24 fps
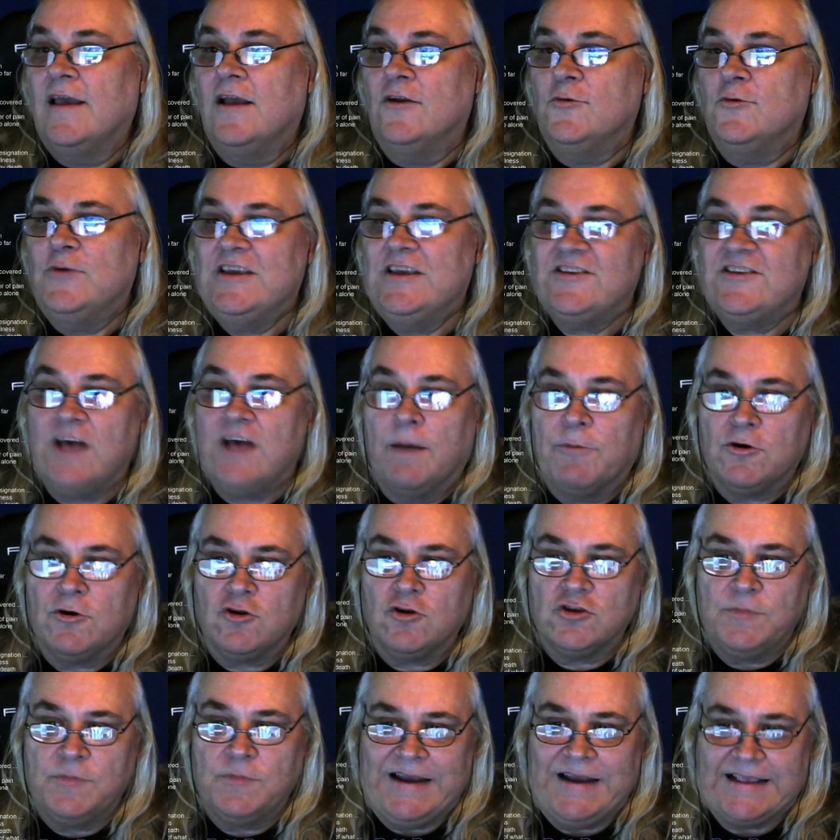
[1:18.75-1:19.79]
Luis
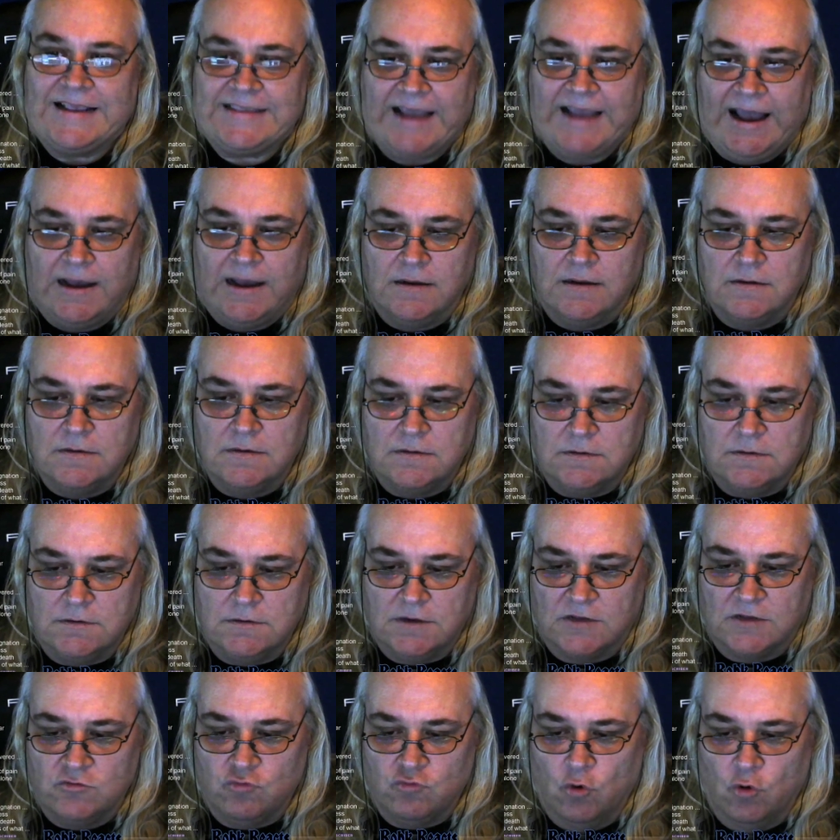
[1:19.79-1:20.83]
Alberto Spinetta.
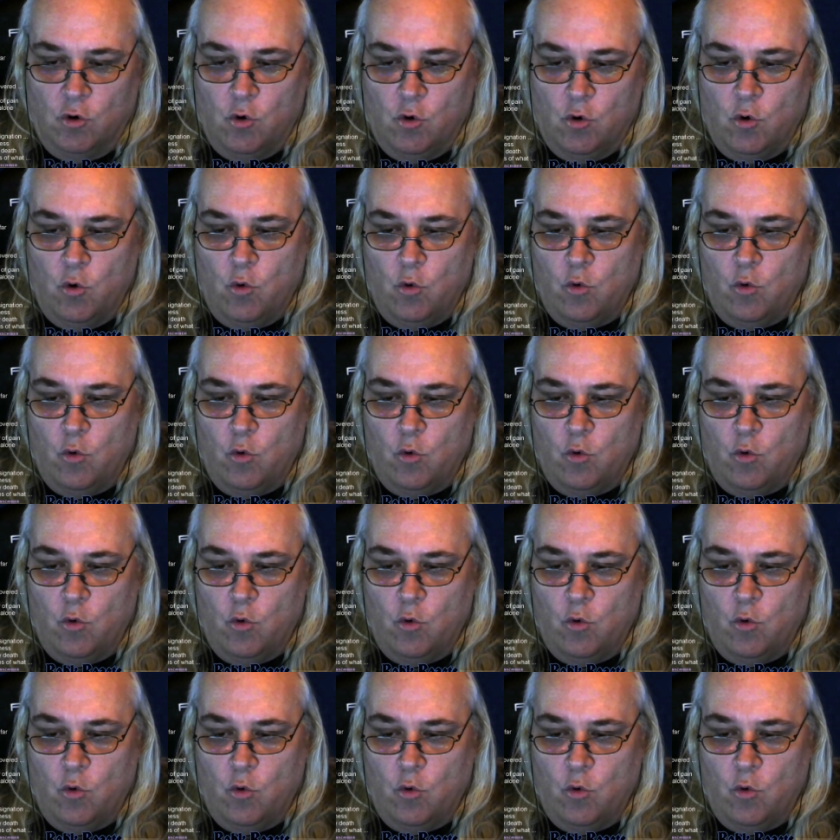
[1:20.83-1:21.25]
Let's roll.